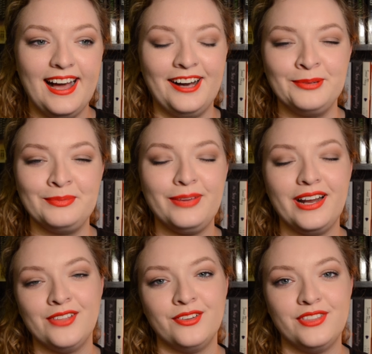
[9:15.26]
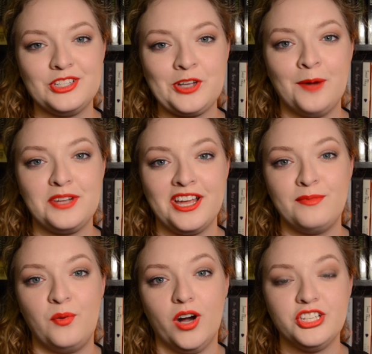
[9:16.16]
But other than Chopped, I have
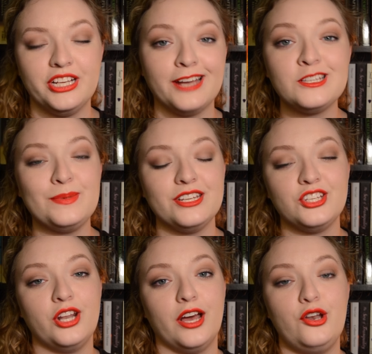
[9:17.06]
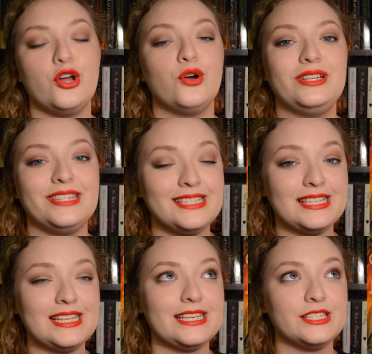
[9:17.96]
been watching Expedition Unknown. This
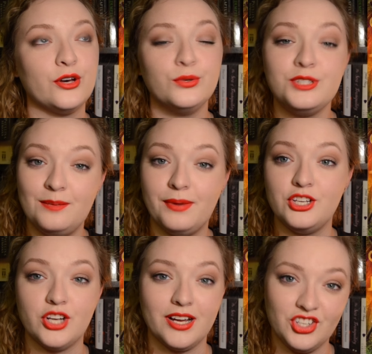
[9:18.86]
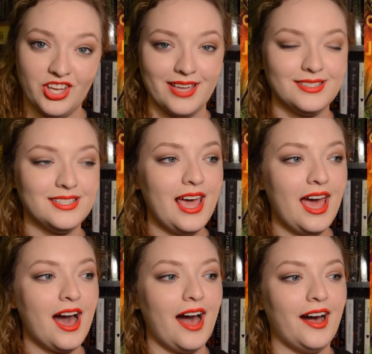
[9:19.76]
is hosted by Josh Gates.
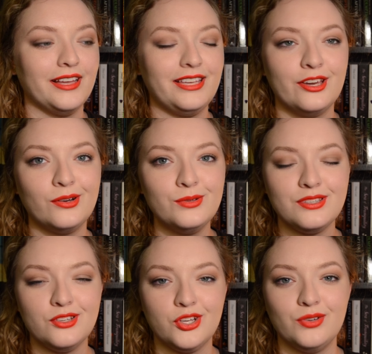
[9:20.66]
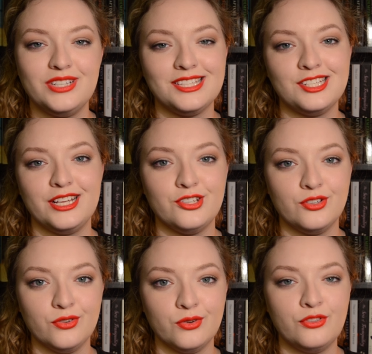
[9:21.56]
He hosts the show Destination
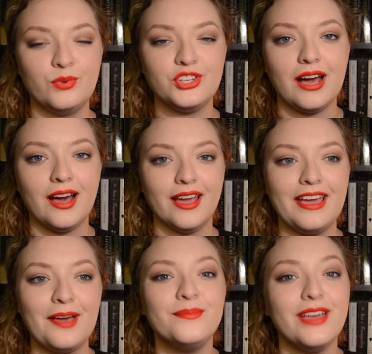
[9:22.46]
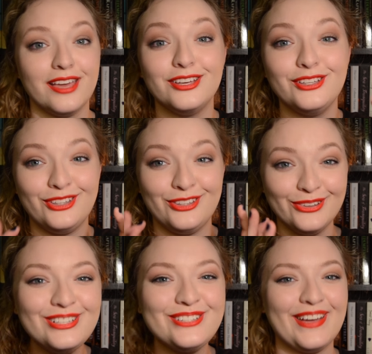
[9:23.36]
Truth, which I am a
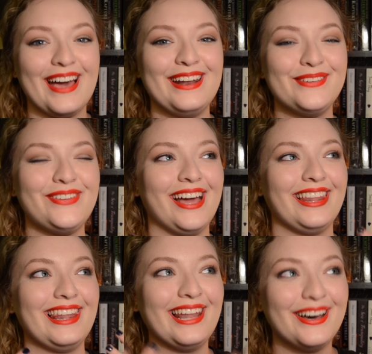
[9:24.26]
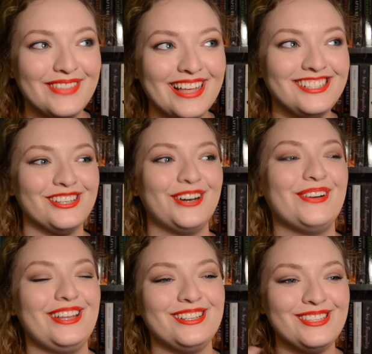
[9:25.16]
huge fan of. I love that show.
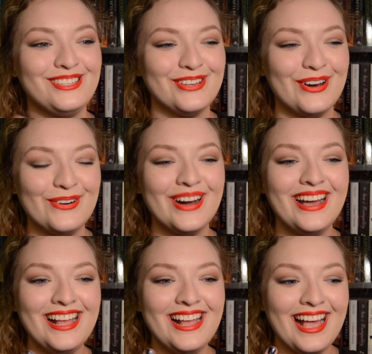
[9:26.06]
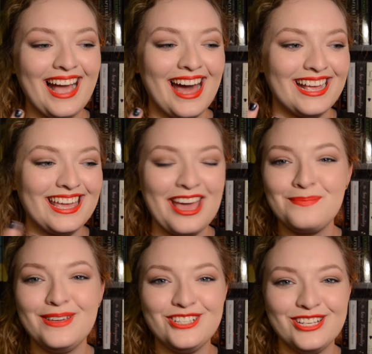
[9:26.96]
It is so kind of
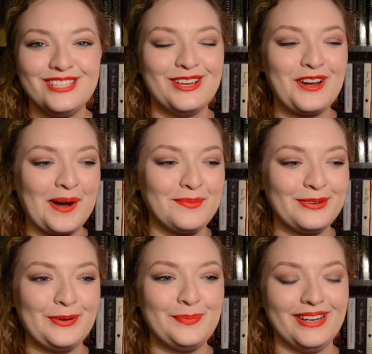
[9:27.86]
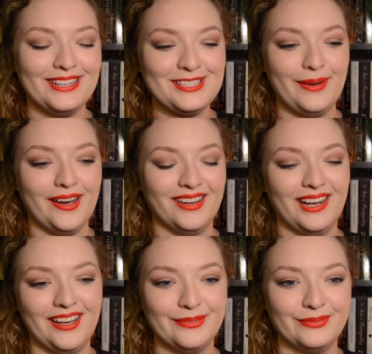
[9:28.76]
campy, cheesy, comical, but it's about
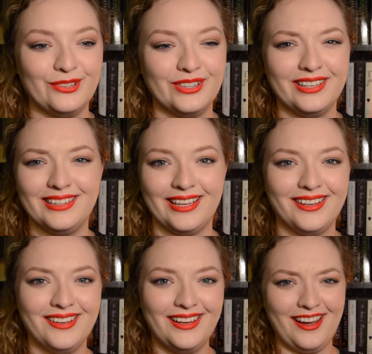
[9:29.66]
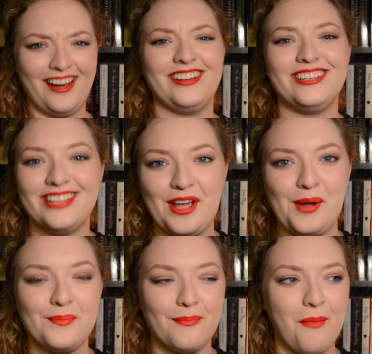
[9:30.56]
going and like
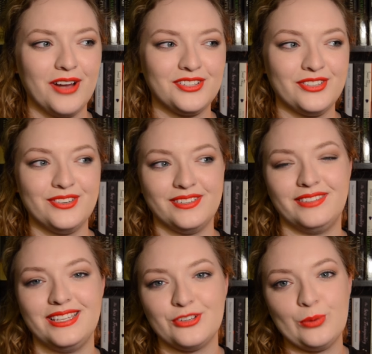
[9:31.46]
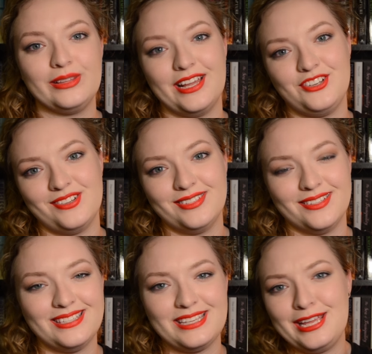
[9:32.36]
hunting monsters and these urban legends
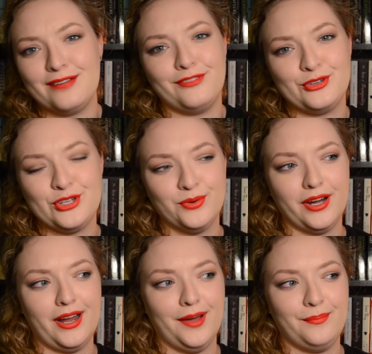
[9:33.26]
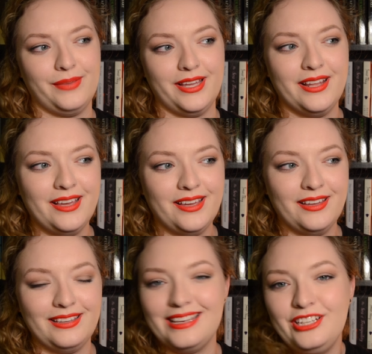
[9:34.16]
and seeing if they're true or not, but
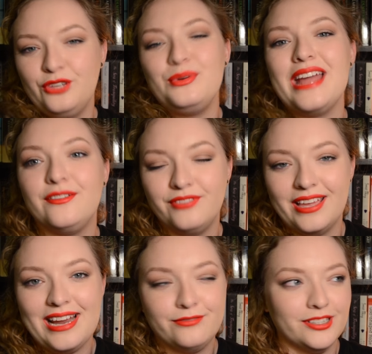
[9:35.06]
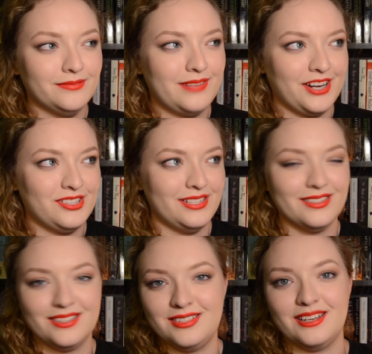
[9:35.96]
they never actually
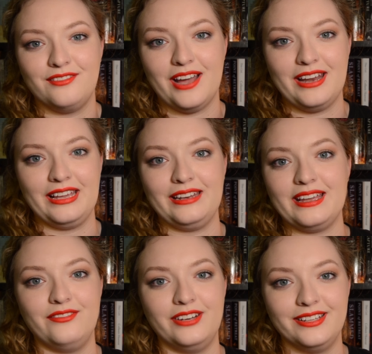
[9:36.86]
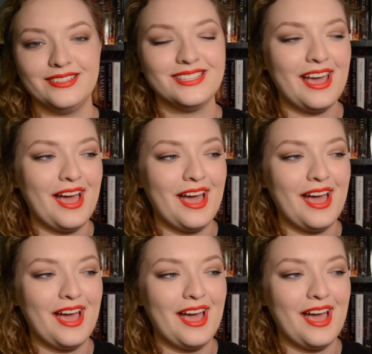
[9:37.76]
succeed in finding any evidence.